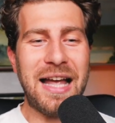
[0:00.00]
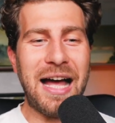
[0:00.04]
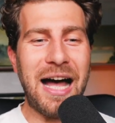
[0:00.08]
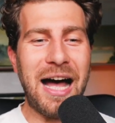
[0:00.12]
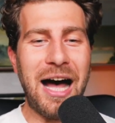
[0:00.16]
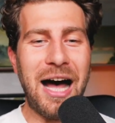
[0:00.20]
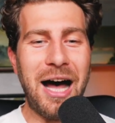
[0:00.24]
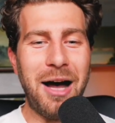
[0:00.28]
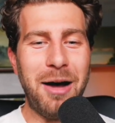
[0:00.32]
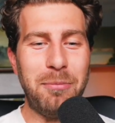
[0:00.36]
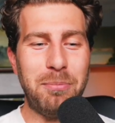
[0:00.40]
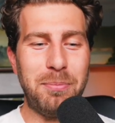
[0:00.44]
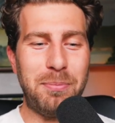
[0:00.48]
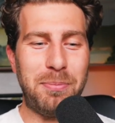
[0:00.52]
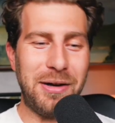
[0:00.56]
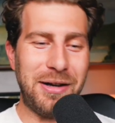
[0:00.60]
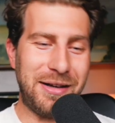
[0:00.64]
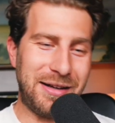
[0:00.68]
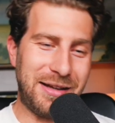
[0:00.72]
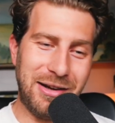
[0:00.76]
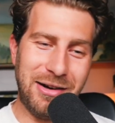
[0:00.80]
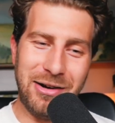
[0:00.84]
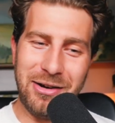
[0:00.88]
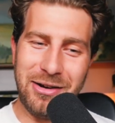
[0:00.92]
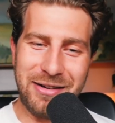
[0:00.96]

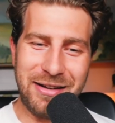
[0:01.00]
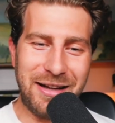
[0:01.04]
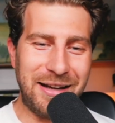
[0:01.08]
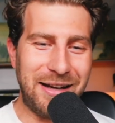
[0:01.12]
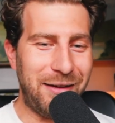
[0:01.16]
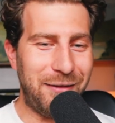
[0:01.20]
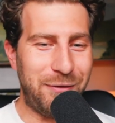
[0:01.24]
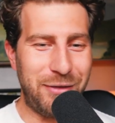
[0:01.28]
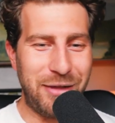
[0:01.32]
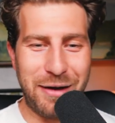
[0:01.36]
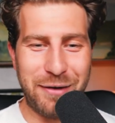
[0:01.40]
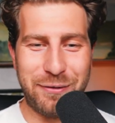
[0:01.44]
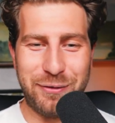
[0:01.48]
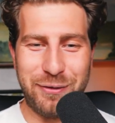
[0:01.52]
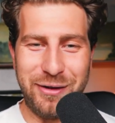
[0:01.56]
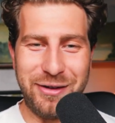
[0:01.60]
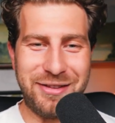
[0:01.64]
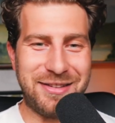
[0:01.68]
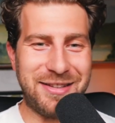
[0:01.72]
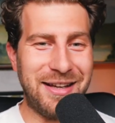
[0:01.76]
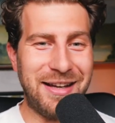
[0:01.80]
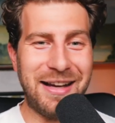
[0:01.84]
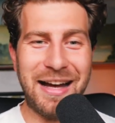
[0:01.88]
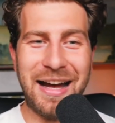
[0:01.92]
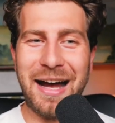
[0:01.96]
But God, I love that
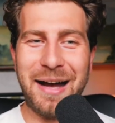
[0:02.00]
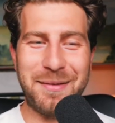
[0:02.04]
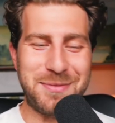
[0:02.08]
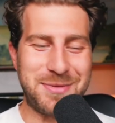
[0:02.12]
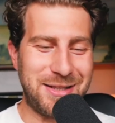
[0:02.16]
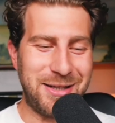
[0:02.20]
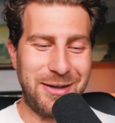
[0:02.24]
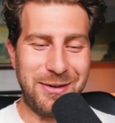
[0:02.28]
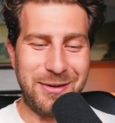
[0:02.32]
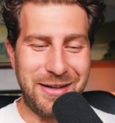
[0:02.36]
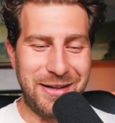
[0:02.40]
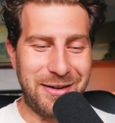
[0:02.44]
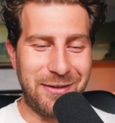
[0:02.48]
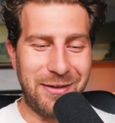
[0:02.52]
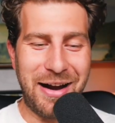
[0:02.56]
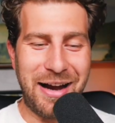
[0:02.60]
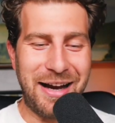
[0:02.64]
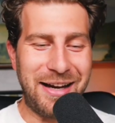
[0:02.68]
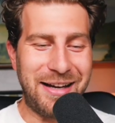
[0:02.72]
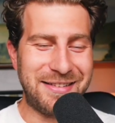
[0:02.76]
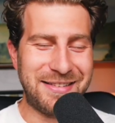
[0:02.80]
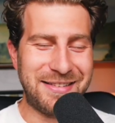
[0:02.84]
footer. Absolutely great.